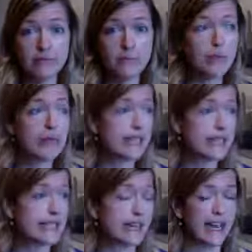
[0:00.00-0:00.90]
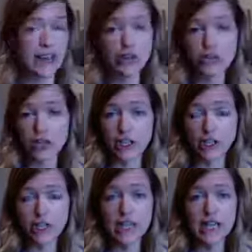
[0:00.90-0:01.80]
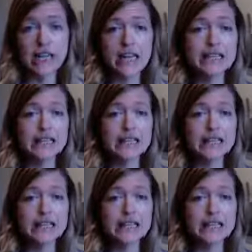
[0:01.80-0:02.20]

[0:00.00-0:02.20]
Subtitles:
ballistic, getting triggered, it's